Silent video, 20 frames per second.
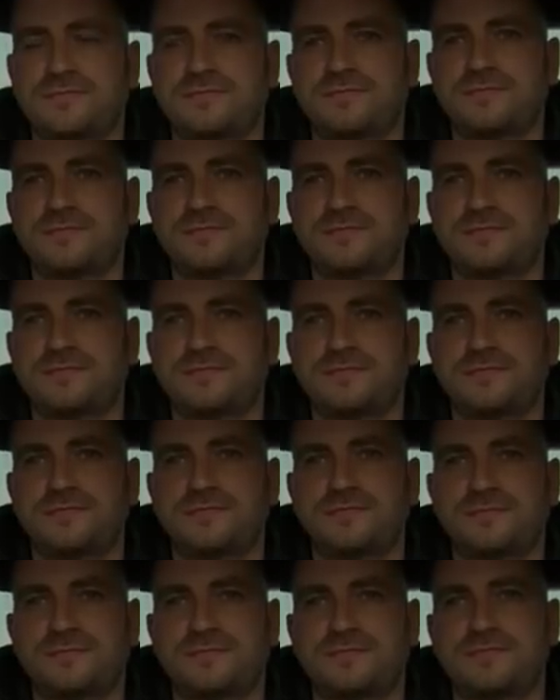
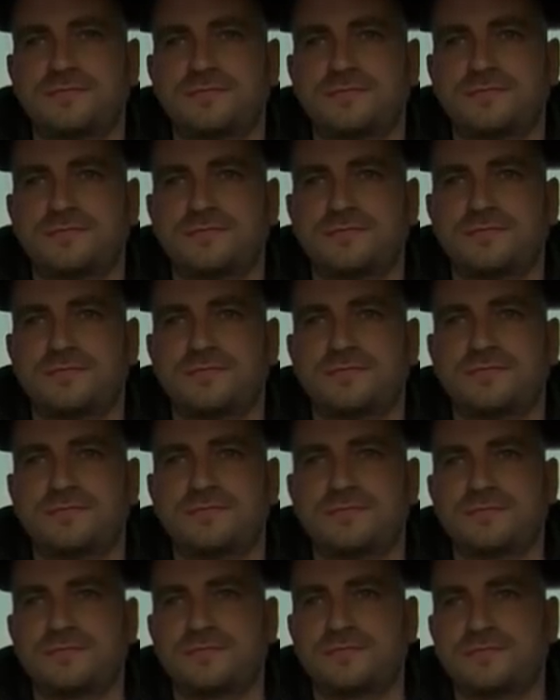
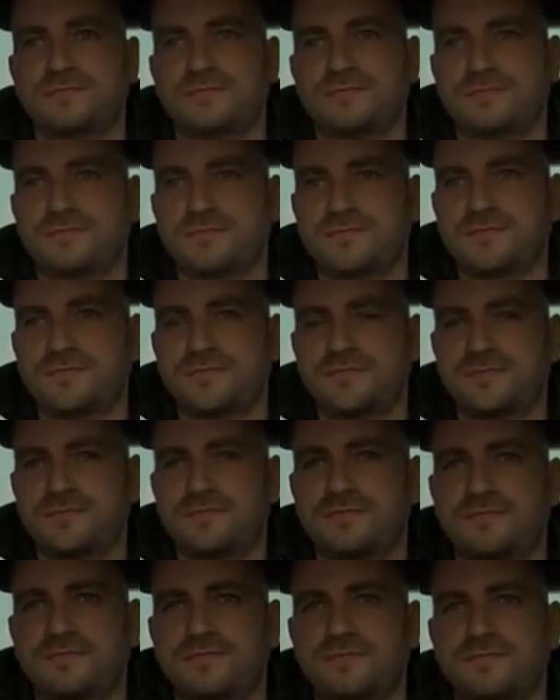
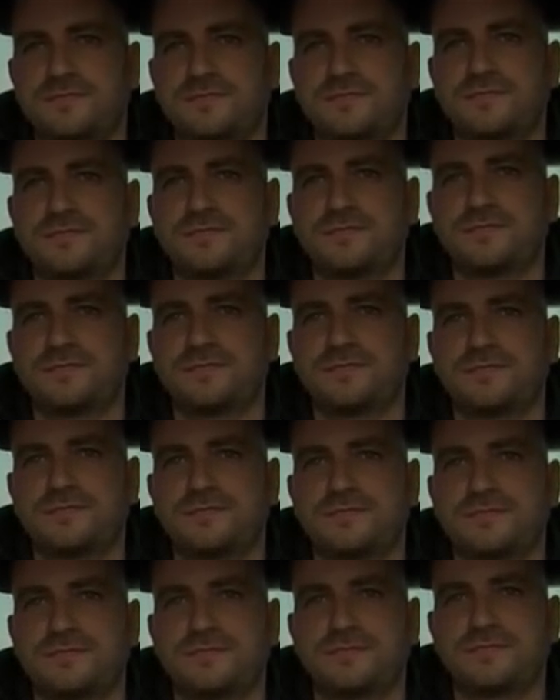
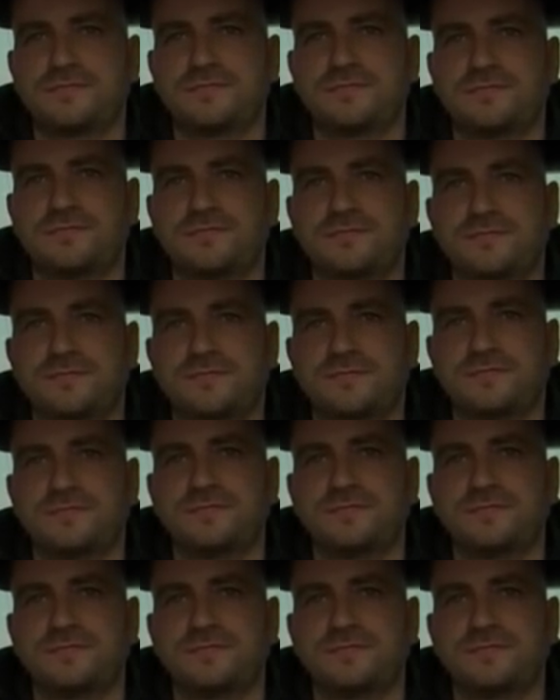[no speech]